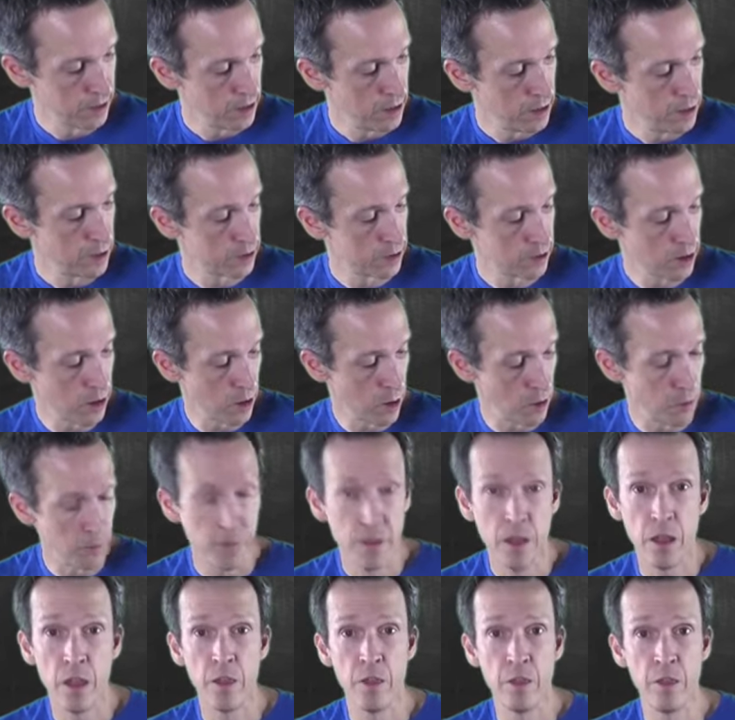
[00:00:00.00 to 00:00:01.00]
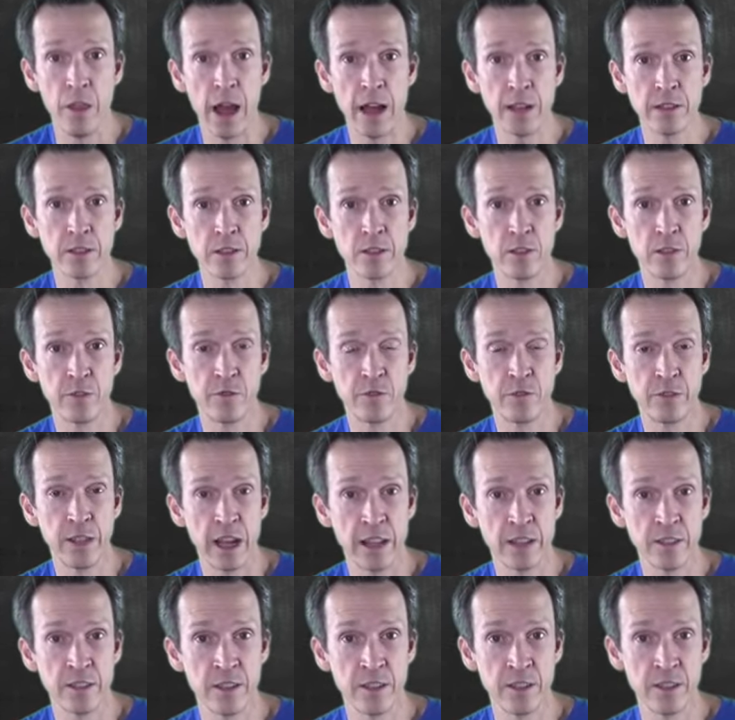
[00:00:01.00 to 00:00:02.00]
So this
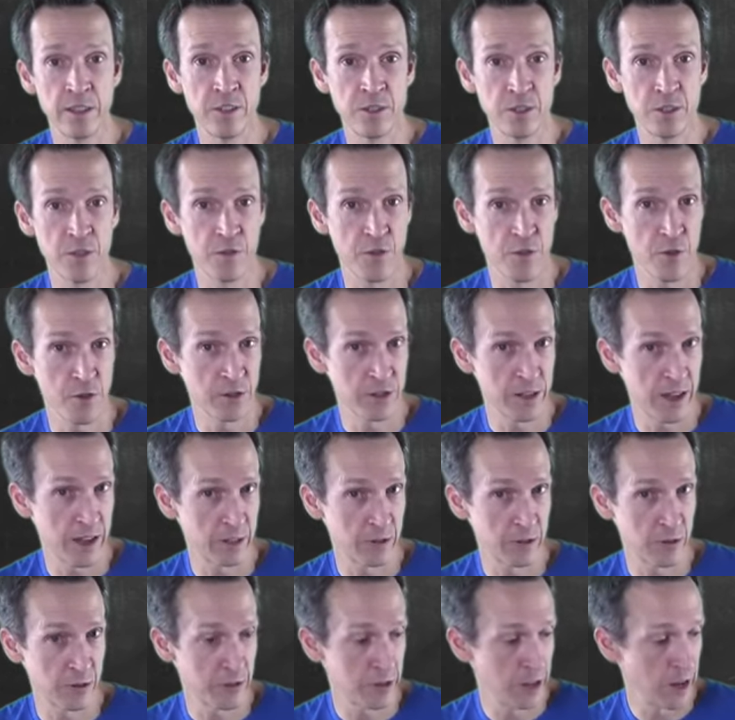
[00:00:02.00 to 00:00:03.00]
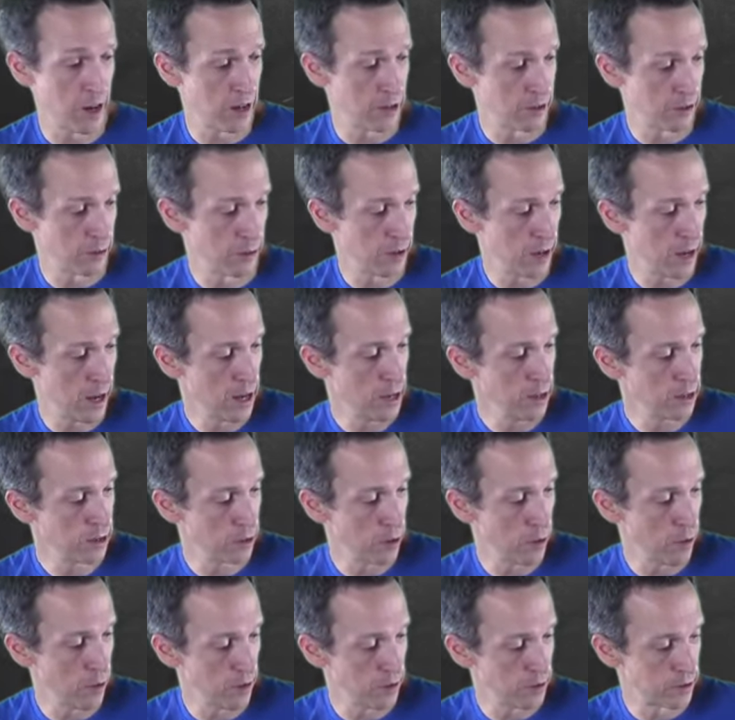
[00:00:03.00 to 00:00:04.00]
is the first exercise, okay?
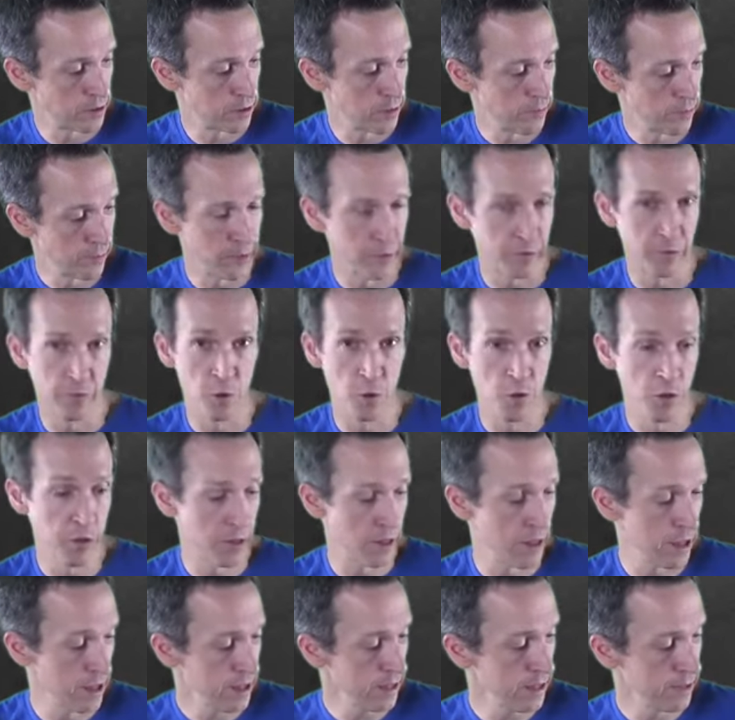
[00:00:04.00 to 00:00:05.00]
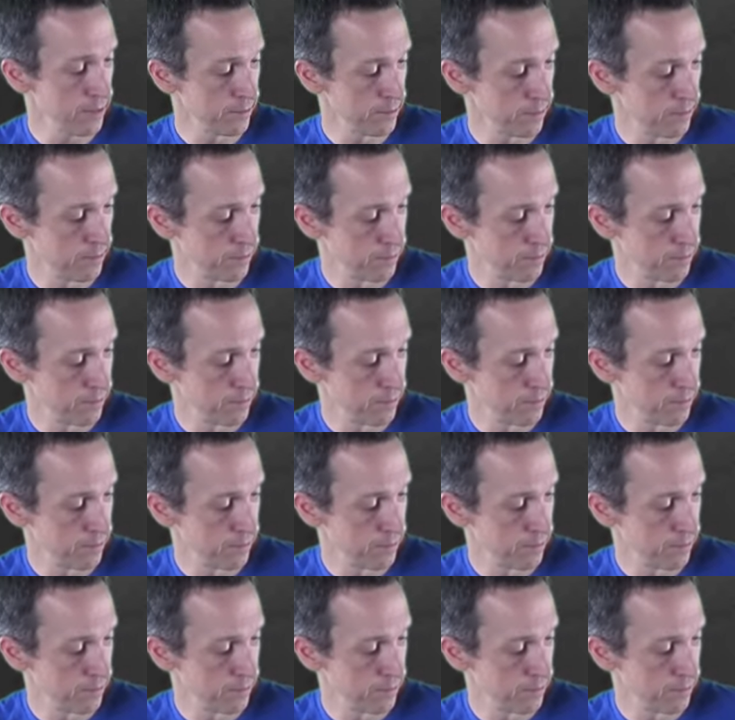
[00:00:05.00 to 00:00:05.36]
So it's the full thing.